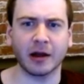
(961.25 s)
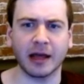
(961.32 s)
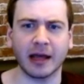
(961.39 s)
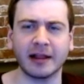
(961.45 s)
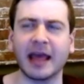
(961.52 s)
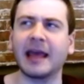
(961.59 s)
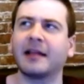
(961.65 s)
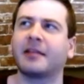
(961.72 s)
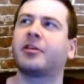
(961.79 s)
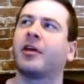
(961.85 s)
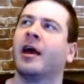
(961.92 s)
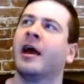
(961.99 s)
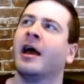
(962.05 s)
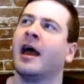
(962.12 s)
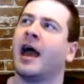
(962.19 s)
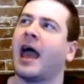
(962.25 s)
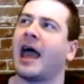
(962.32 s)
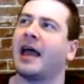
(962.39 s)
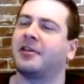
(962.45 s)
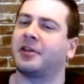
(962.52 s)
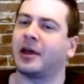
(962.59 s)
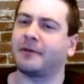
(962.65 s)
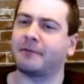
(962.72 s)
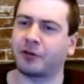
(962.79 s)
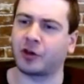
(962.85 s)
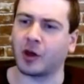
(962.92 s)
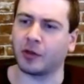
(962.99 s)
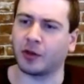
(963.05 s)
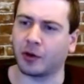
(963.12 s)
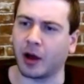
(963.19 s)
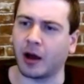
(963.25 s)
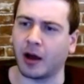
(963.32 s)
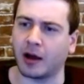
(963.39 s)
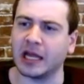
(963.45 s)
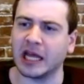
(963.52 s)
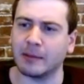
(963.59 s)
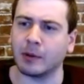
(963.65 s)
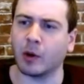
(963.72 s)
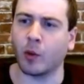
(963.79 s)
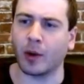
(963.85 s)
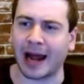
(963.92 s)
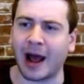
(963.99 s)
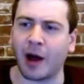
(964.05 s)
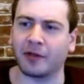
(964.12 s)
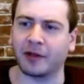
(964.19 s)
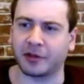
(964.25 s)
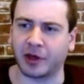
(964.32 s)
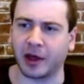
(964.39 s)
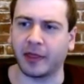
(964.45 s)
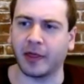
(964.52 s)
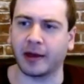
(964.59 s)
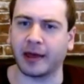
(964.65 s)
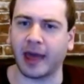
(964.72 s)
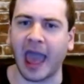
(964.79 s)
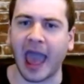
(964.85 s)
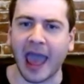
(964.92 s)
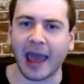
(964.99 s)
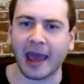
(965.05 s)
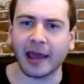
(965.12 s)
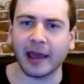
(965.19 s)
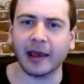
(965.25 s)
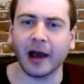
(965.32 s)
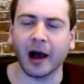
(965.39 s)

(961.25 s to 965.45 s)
It's as if an email went out that said like, "Hey,